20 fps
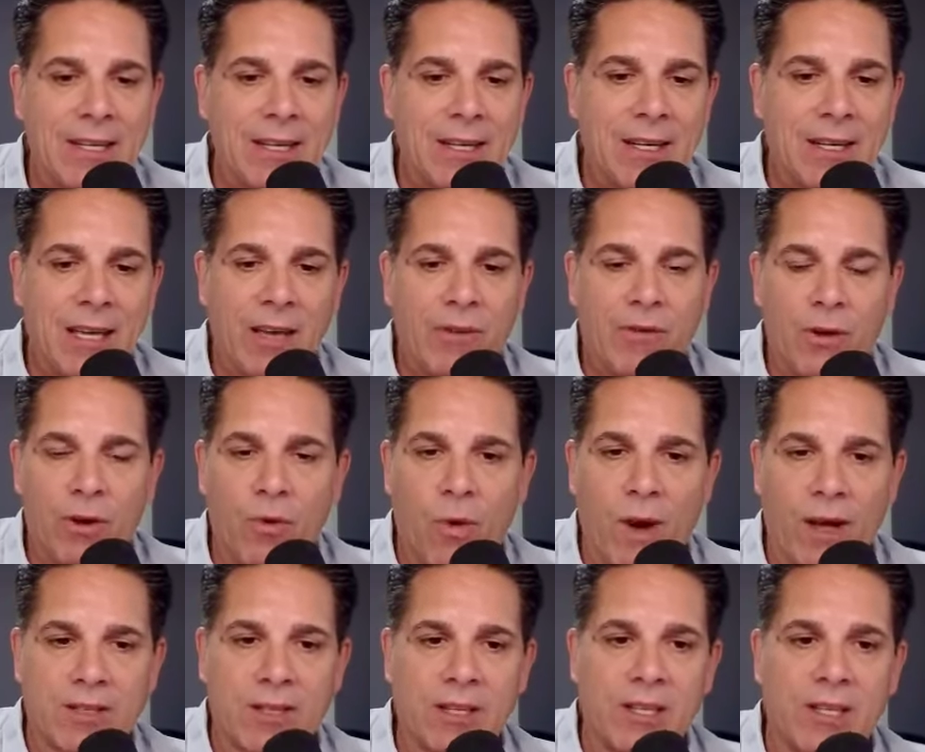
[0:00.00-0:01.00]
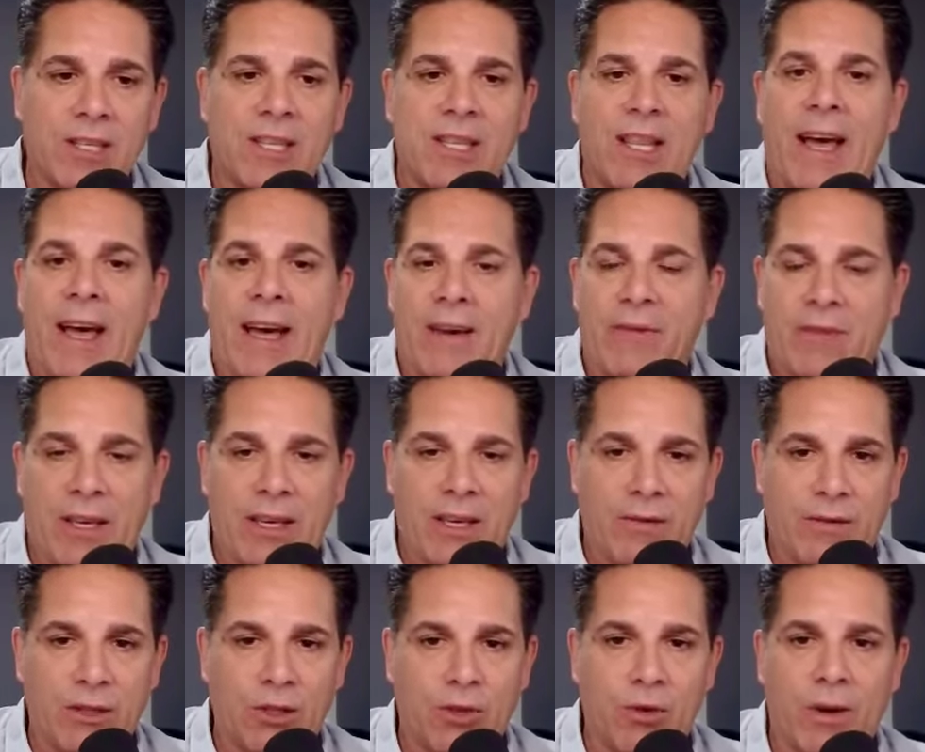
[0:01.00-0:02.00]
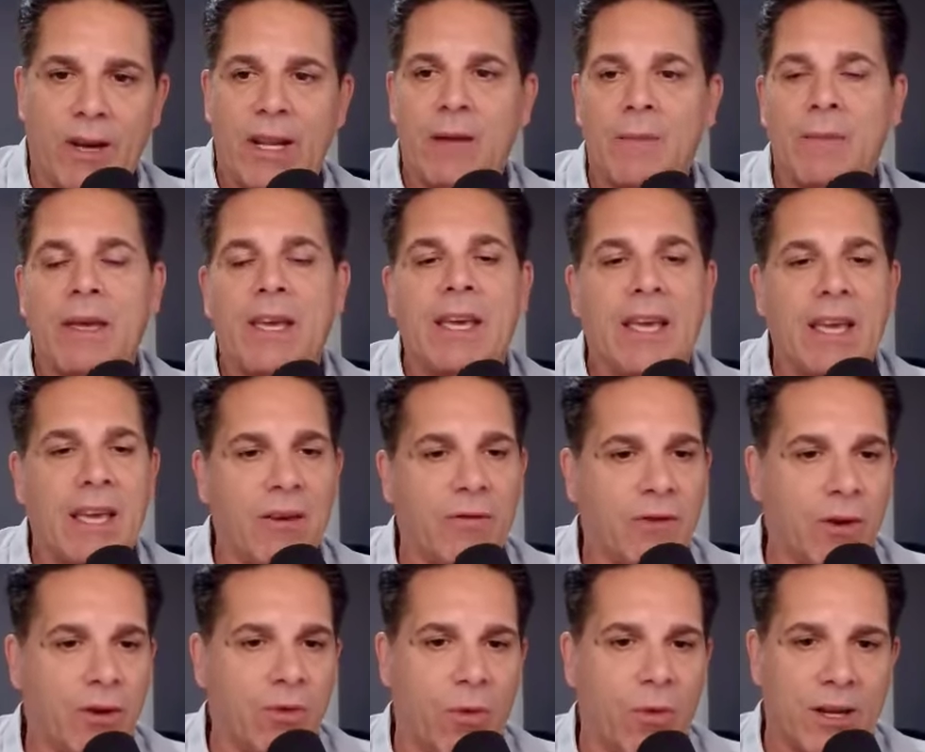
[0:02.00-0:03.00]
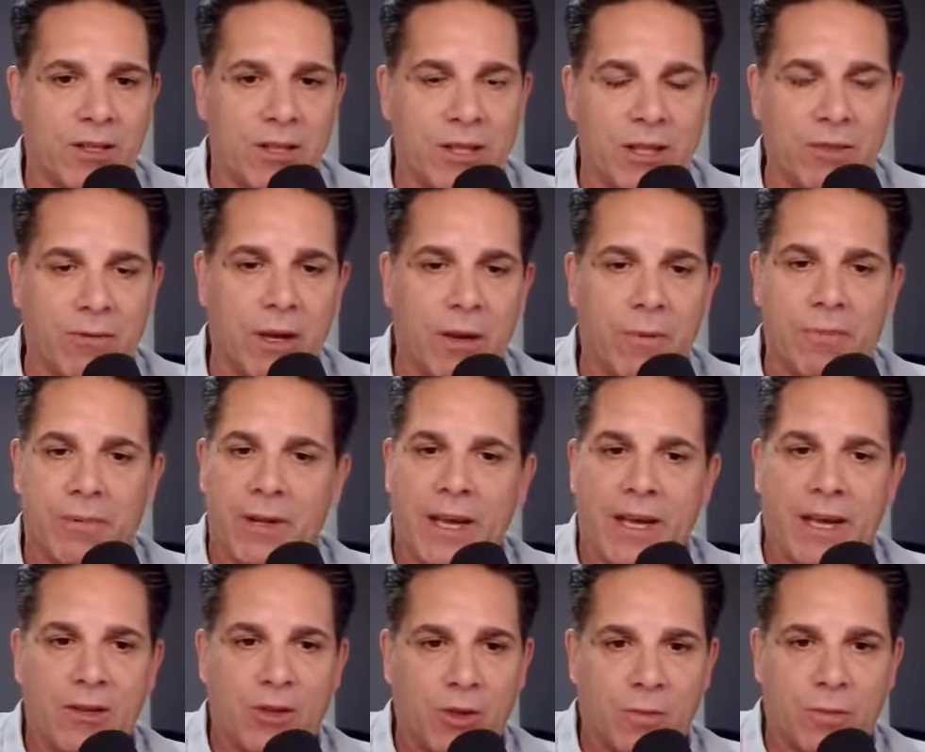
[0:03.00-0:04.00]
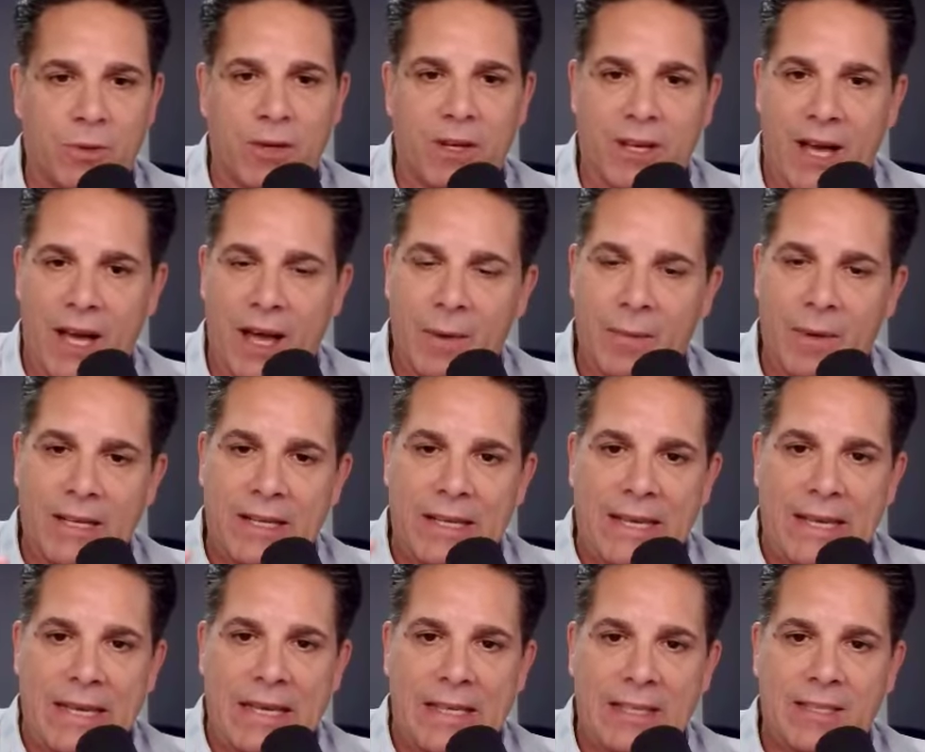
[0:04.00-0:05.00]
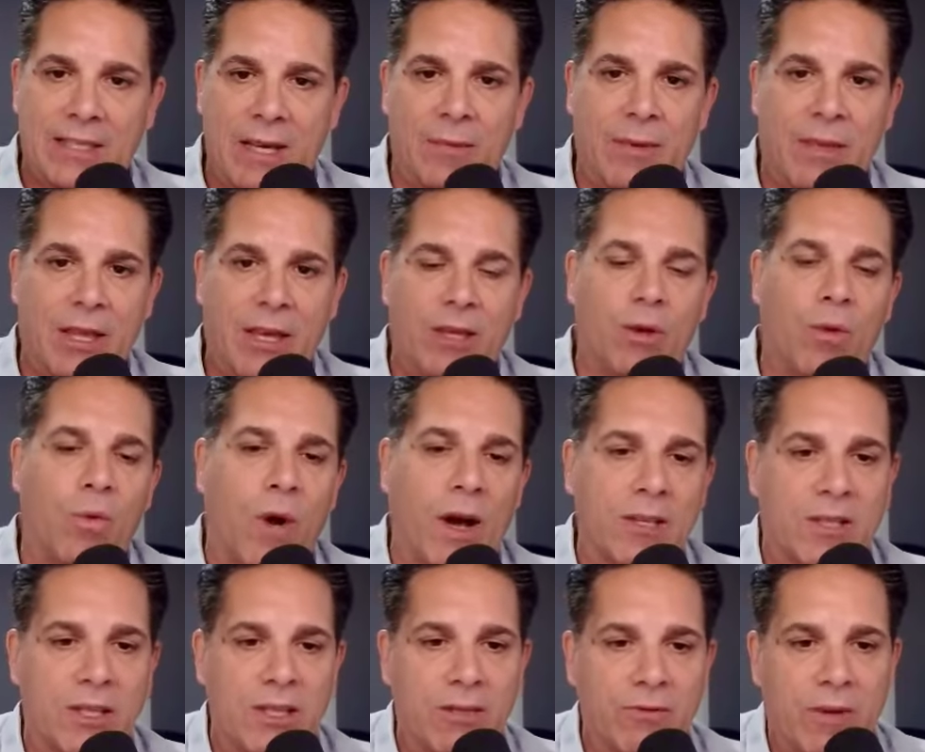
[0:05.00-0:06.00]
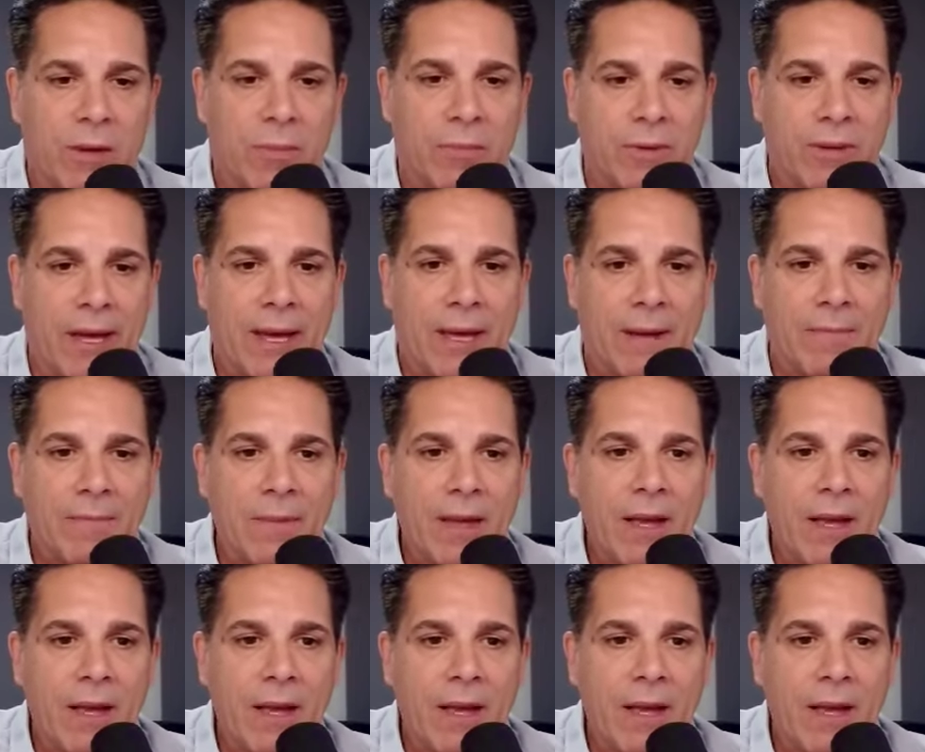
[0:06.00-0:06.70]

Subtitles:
If you're watching this live, thank you for joining me. If you're watching the replay, just put a comment and tell me that you're watching the replay.